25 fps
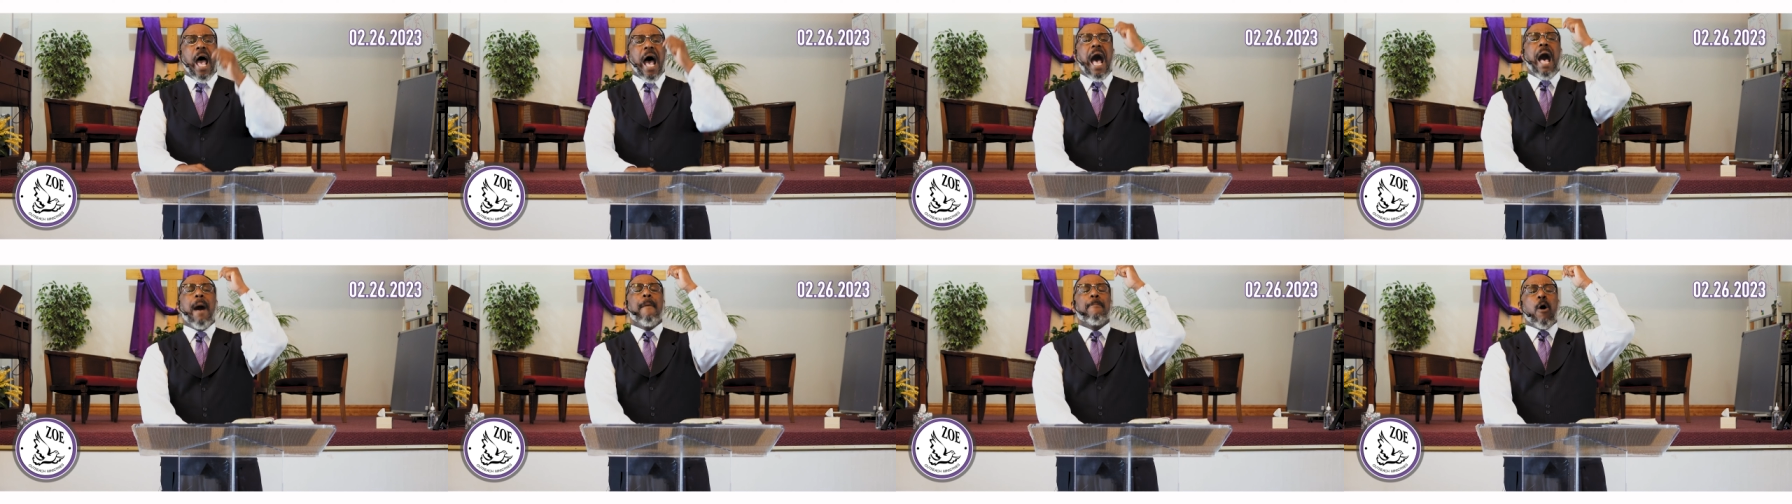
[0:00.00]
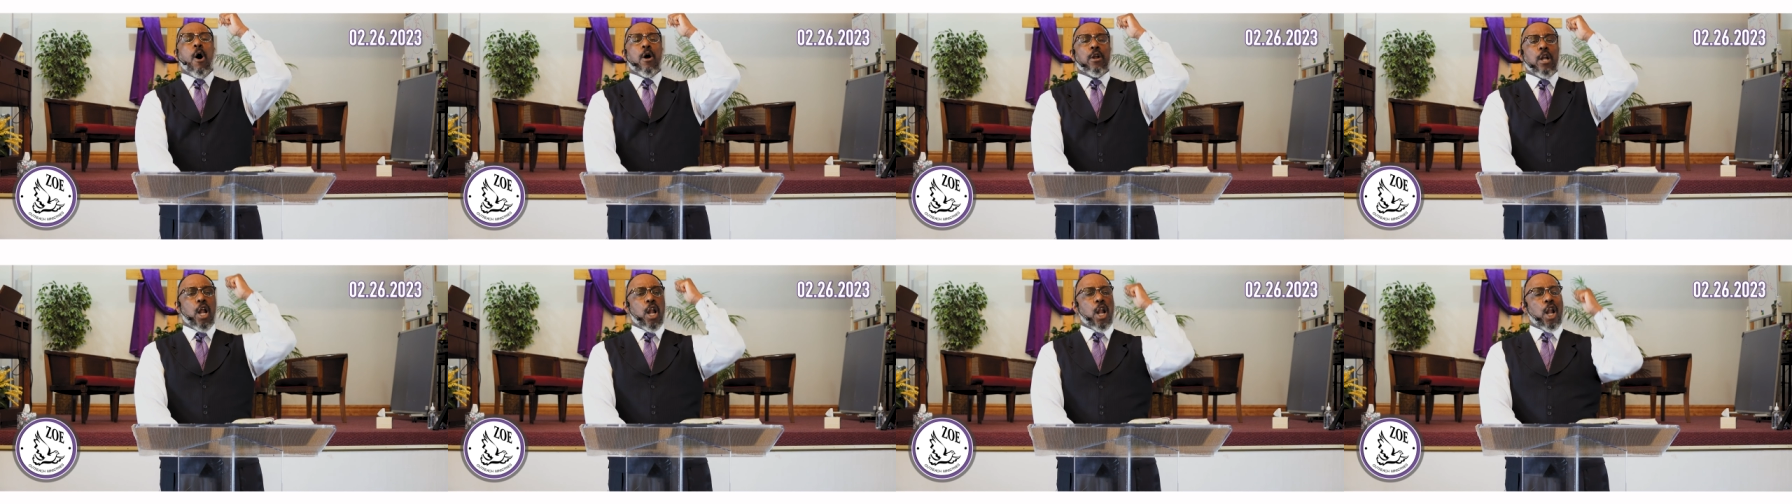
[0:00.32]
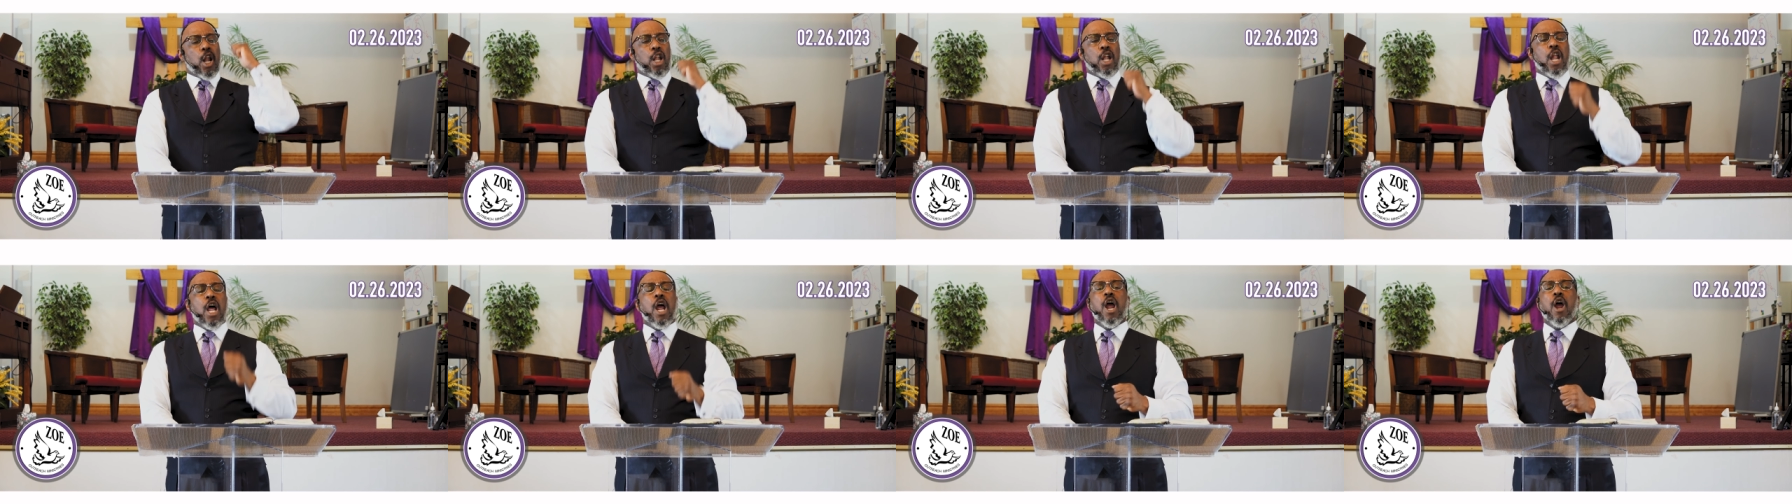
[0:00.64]
I'm going
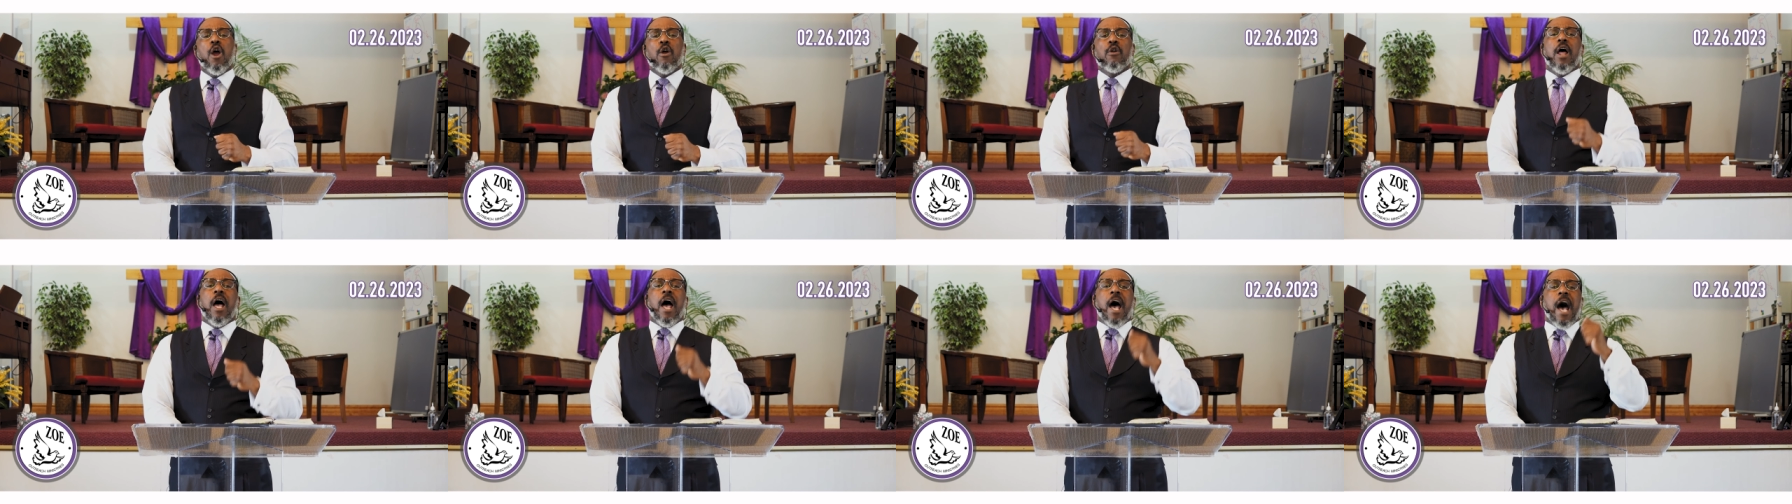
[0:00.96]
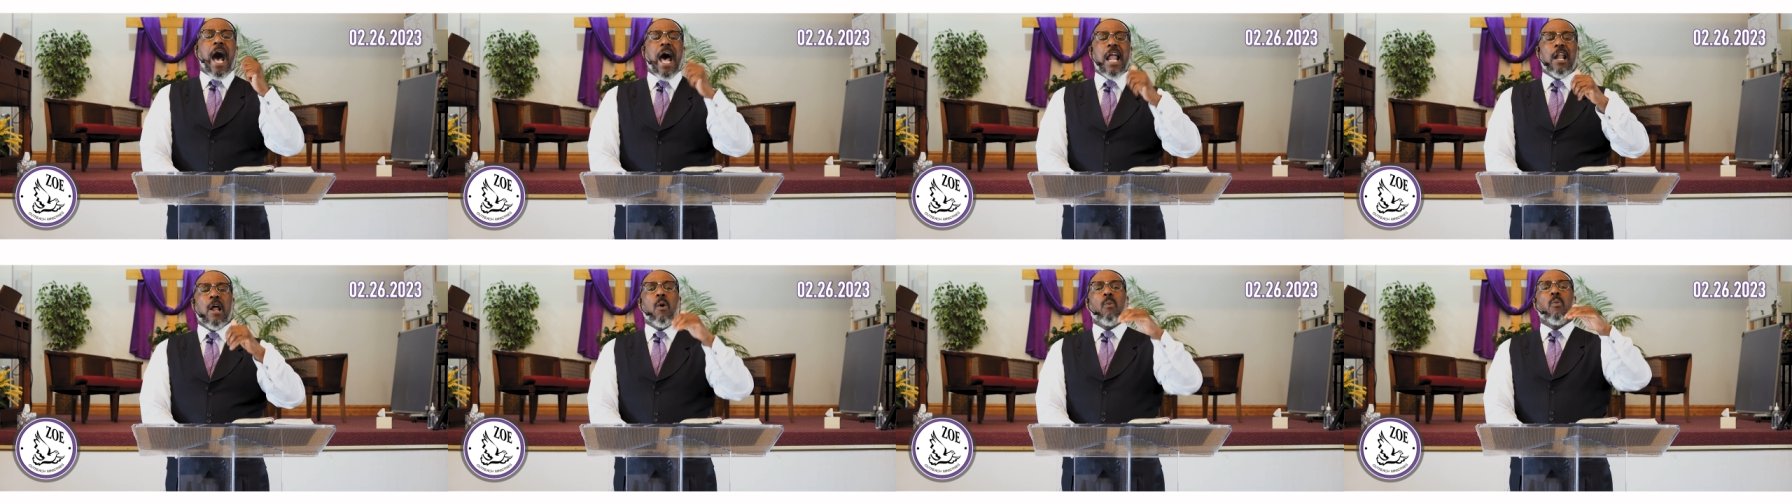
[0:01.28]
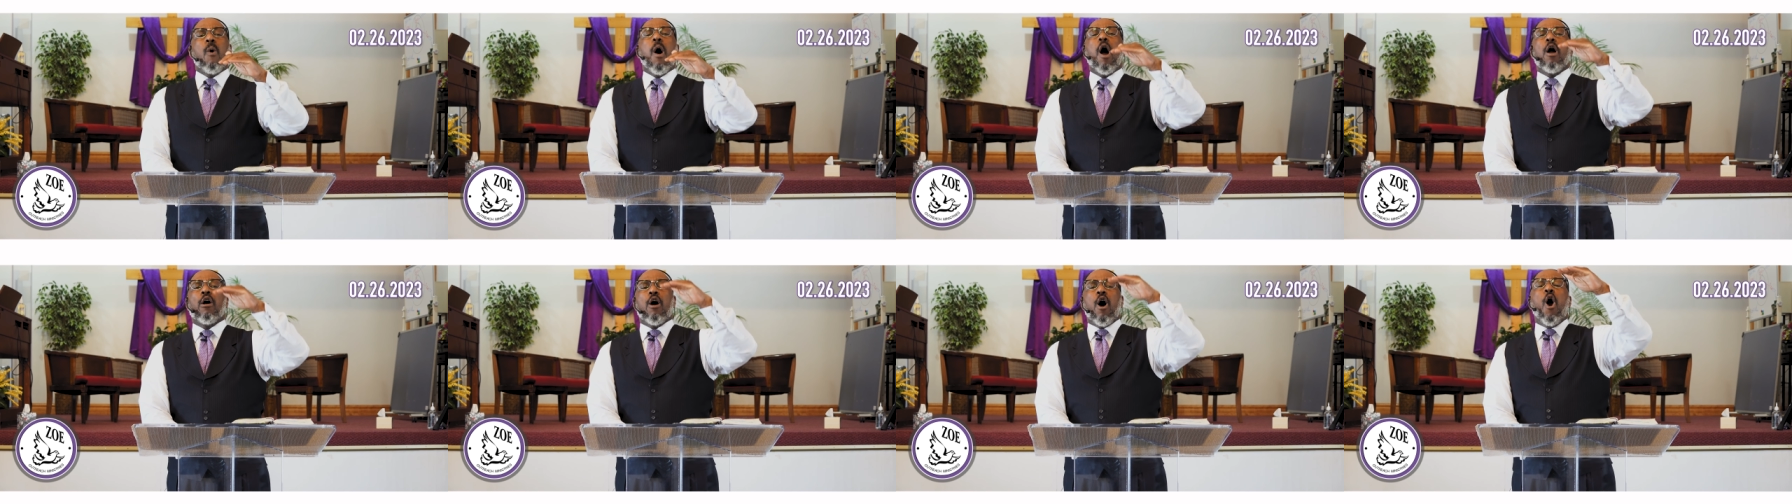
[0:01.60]
to learn how
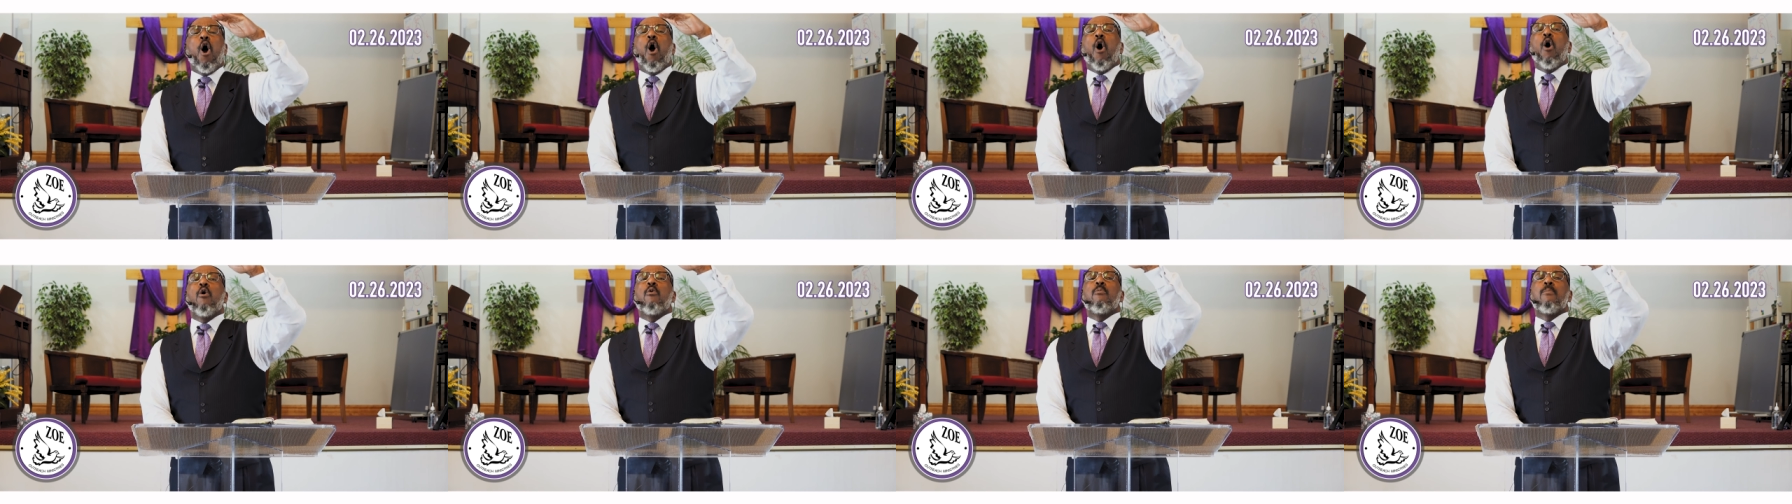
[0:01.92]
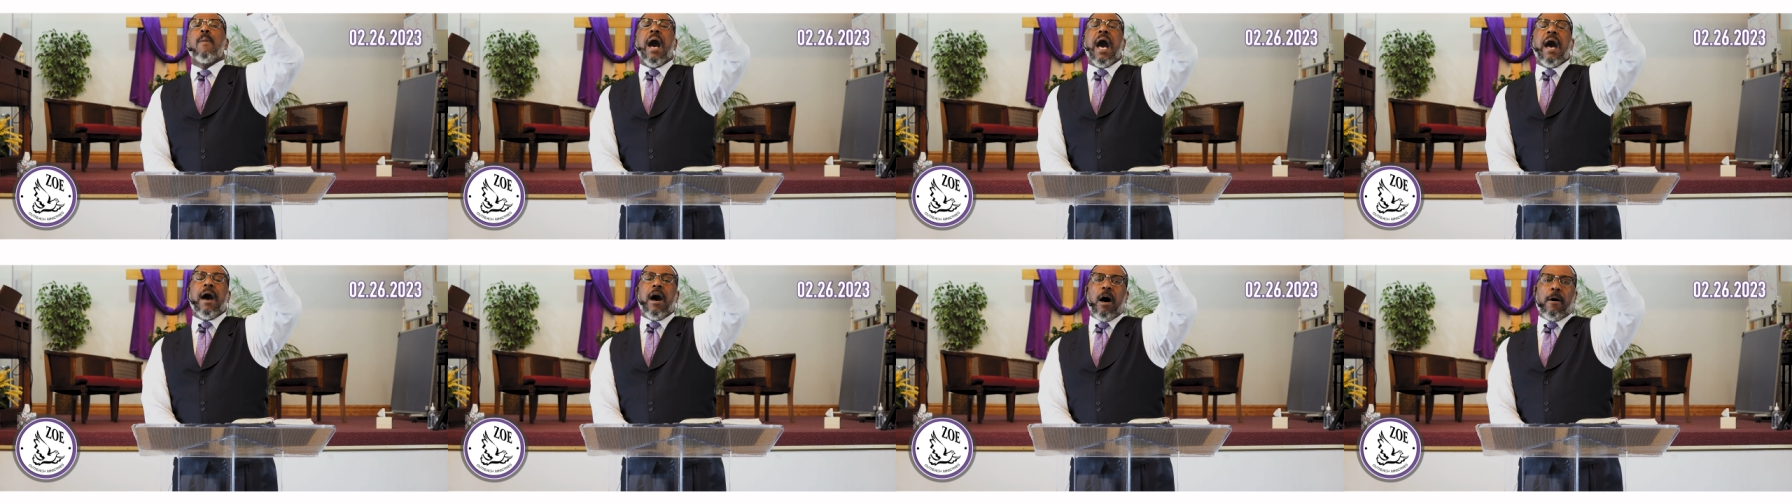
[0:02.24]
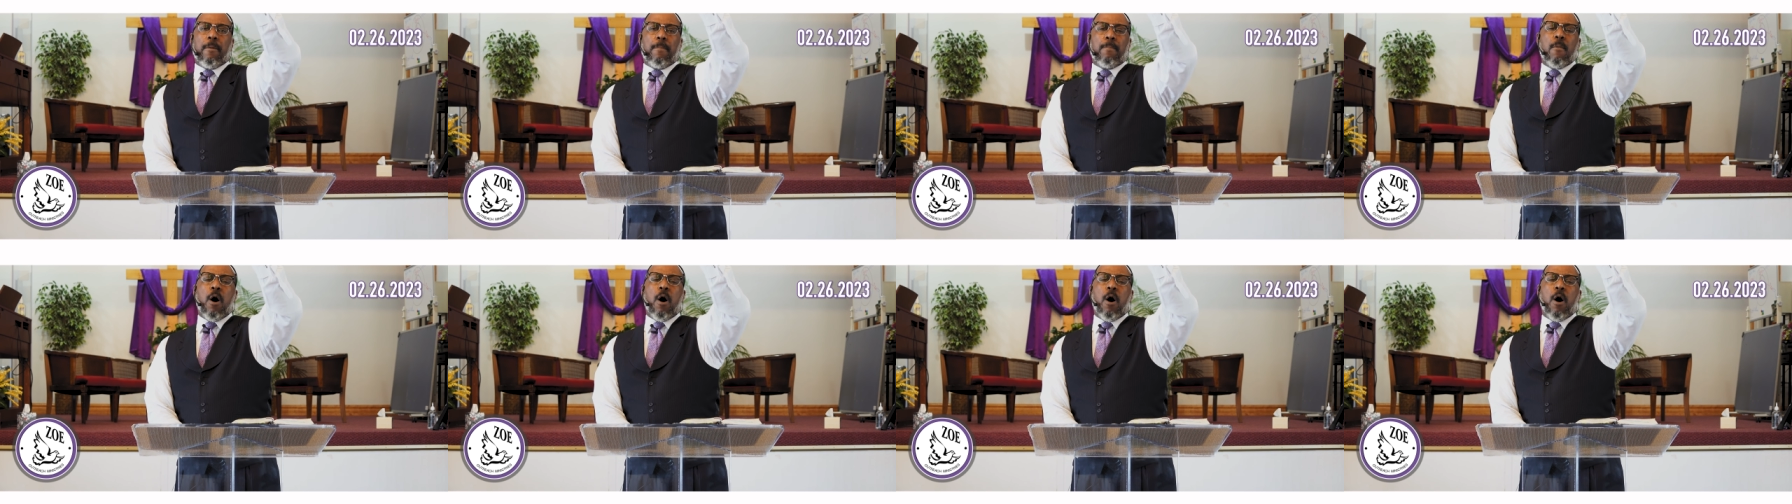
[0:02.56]
to walk on my uh,